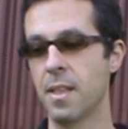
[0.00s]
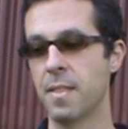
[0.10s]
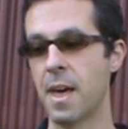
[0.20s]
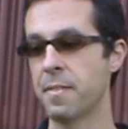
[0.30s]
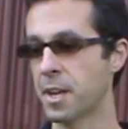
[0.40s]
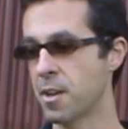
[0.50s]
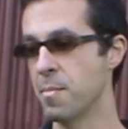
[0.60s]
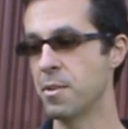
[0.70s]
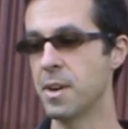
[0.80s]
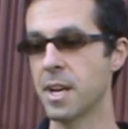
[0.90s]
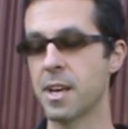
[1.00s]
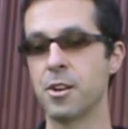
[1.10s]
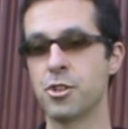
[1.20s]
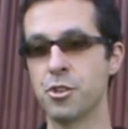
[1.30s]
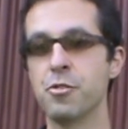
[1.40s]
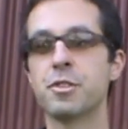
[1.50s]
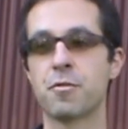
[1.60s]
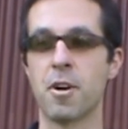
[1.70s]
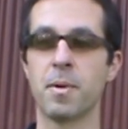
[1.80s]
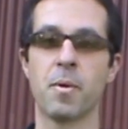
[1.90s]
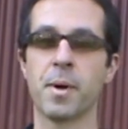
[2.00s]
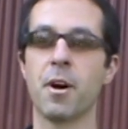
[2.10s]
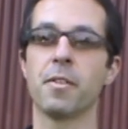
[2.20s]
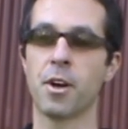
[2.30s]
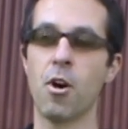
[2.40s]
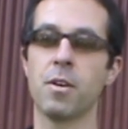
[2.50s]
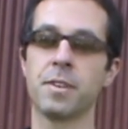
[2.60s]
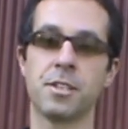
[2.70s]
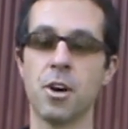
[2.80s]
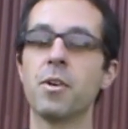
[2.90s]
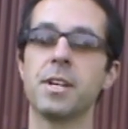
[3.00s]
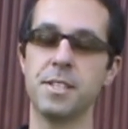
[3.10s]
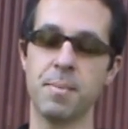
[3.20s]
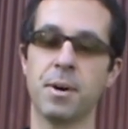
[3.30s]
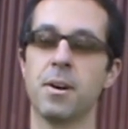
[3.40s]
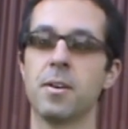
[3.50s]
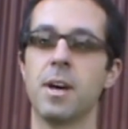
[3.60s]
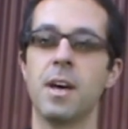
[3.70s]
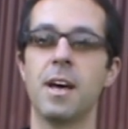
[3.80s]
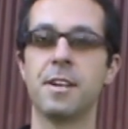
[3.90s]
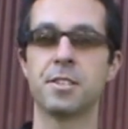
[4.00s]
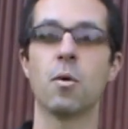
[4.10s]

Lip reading: that the community can choose from in what we call the token depot. And so